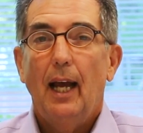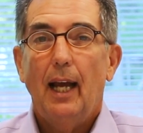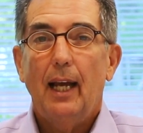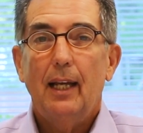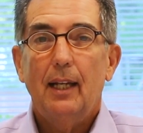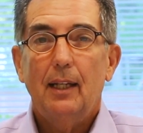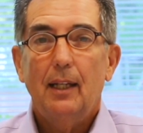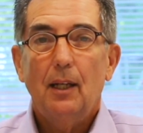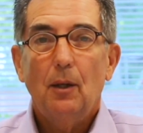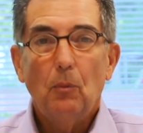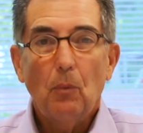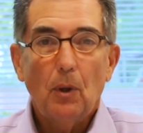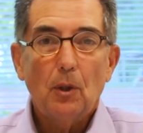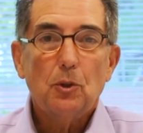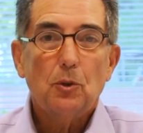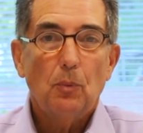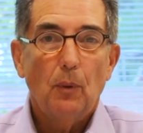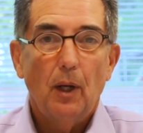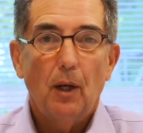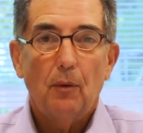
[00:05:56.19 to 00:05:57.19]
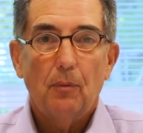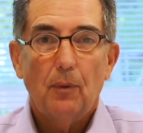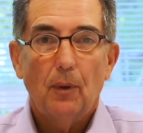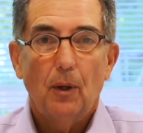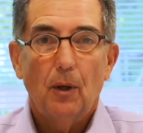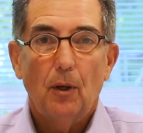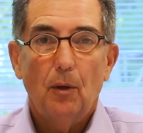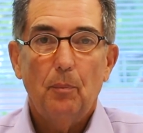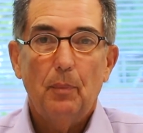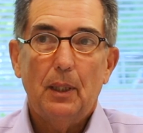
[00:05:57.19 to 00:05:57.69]
And it works well for
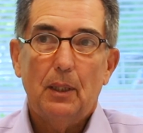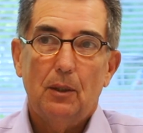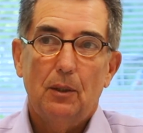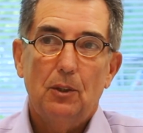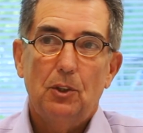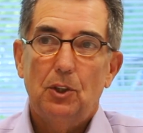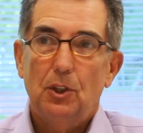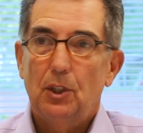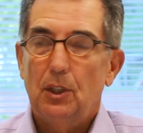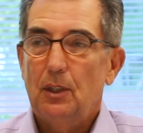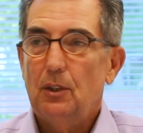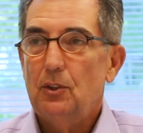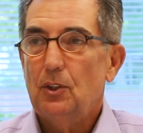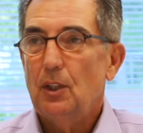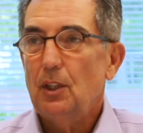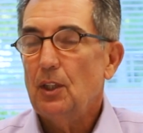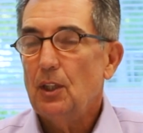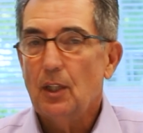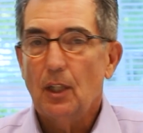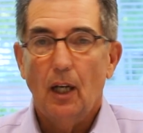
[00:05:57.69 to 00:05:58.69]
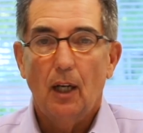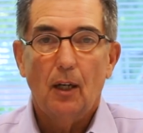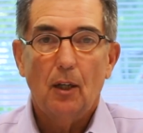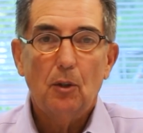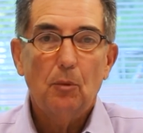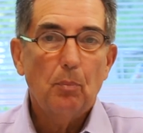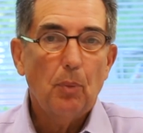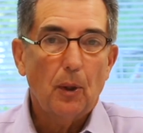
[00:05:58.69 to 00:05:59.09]
her because she's a young,